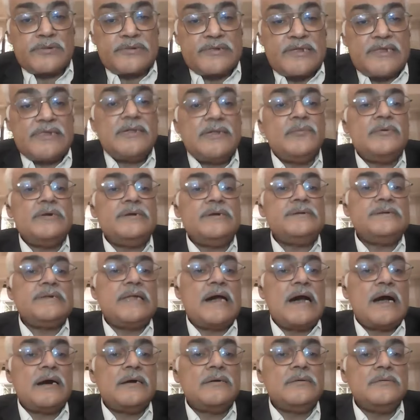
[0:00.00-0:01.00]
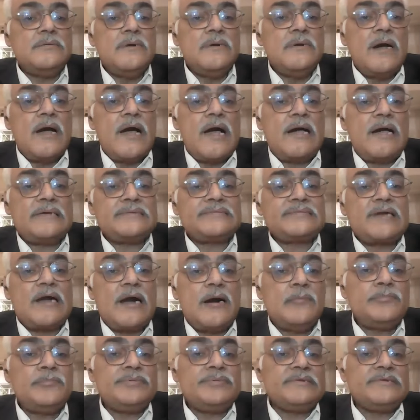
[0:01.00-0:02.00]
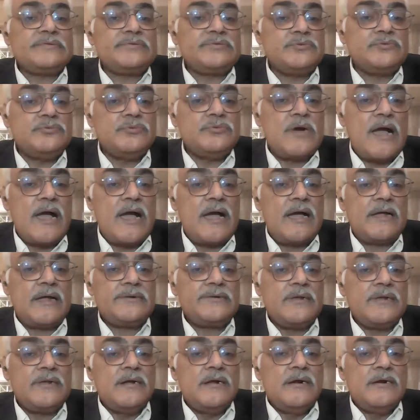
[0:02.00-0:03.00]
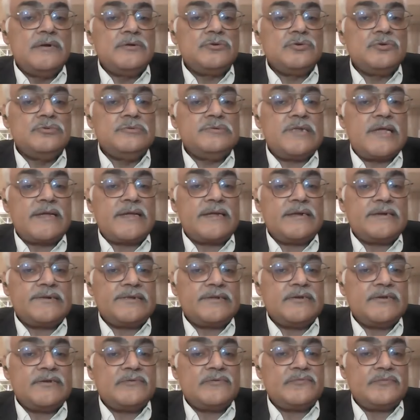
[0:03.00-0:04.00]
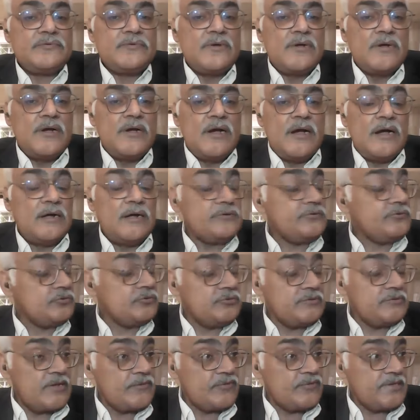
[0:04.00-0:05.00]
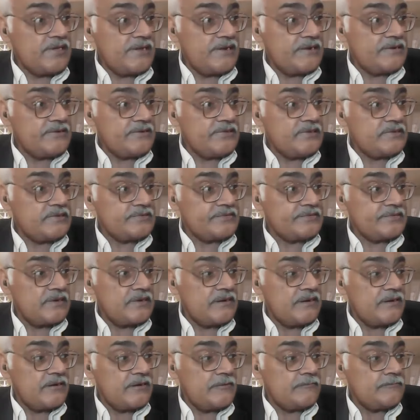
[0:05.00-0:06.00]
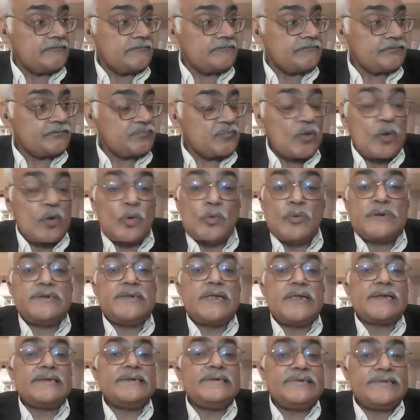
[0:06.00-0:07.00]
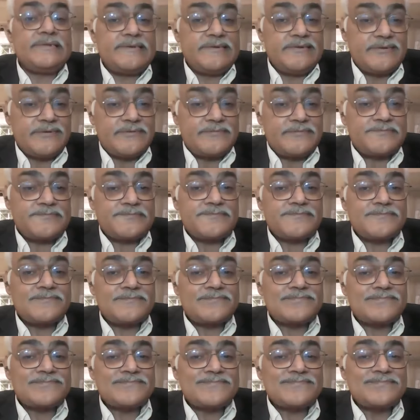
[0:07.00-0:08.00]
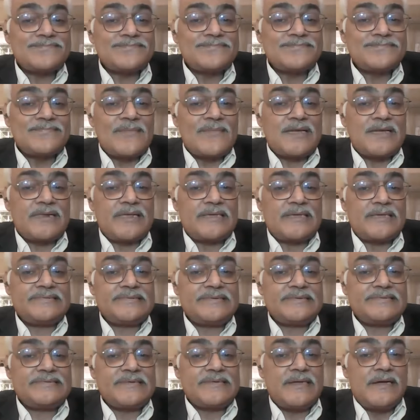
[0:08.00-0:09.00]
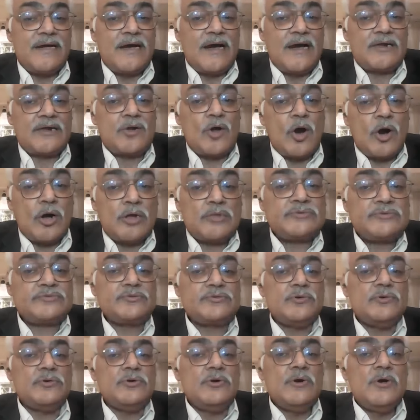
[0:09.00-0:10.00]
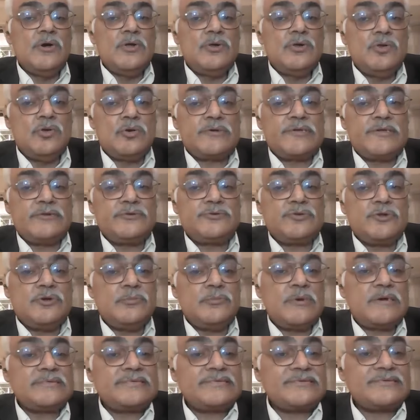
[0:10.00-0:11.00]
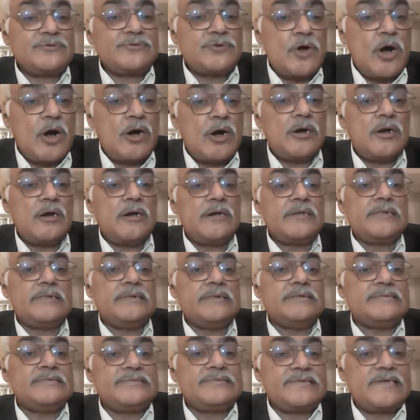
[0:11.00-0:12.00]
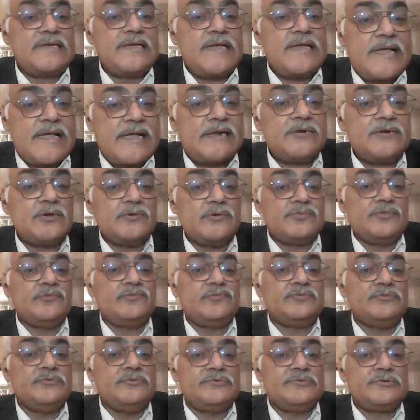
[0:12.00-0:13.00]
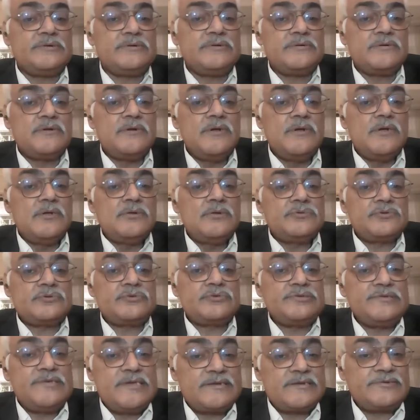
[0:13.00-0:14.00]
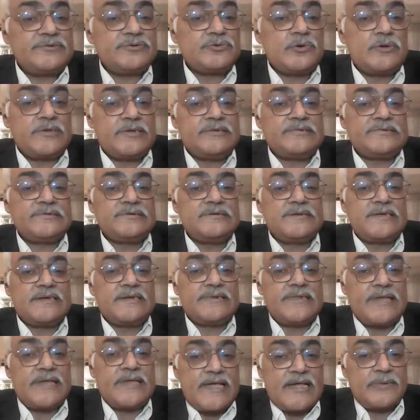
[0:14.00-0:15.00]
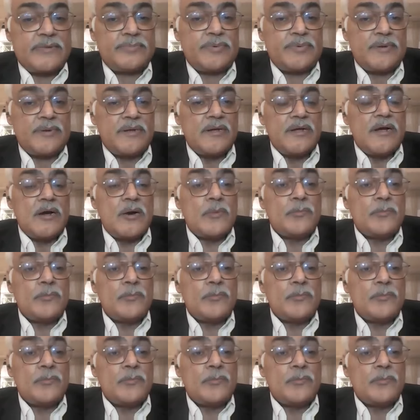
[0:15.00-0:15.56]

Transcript: more relevant now as companies who had to navigate this COVID-19 crisis are also looking to emerge stronger and stay ahead of the future. So CHO coaching can help